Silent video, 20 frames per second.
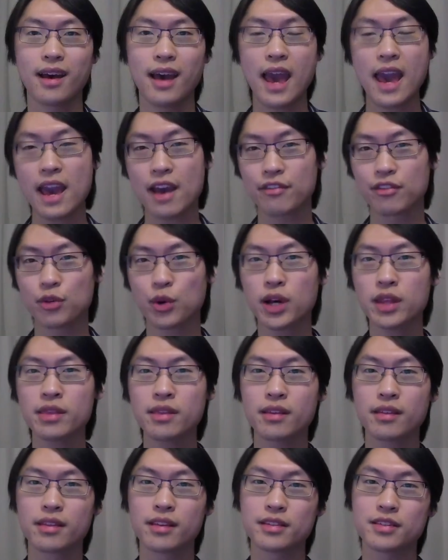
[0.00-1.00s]
Hey everyone,
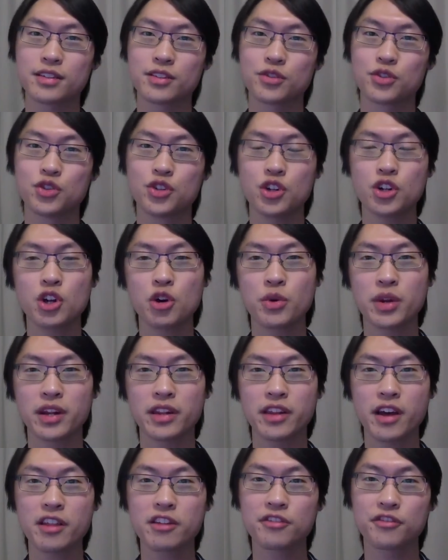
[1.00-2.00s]
this is Juno in
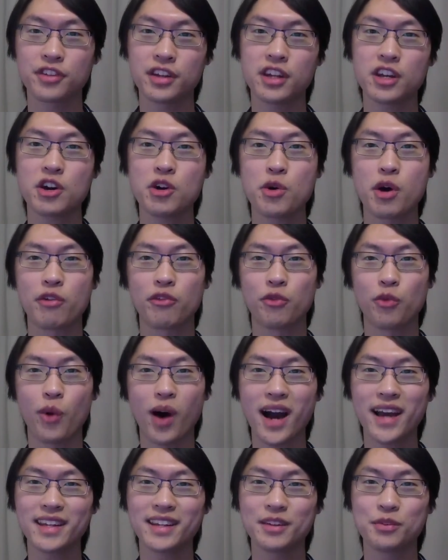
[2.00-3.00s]
another video of
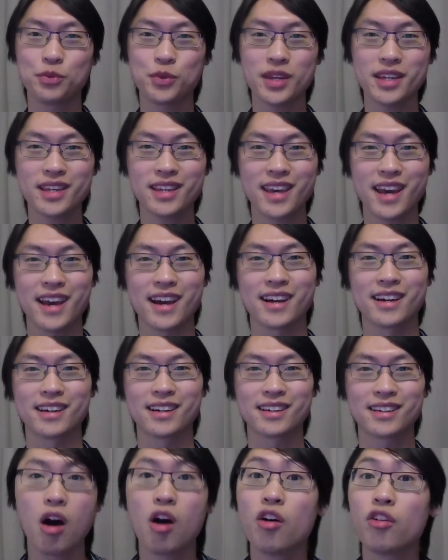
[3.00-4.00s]
Why Did We
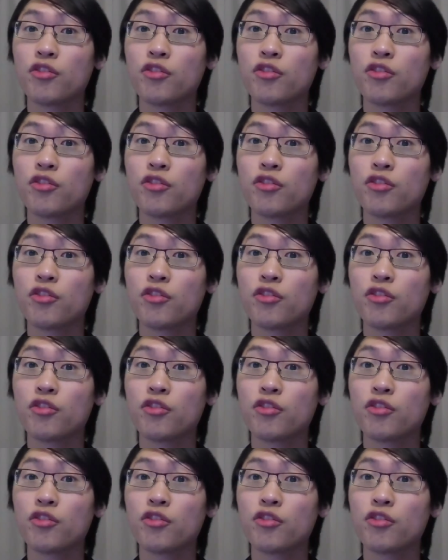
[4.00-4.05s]
Care?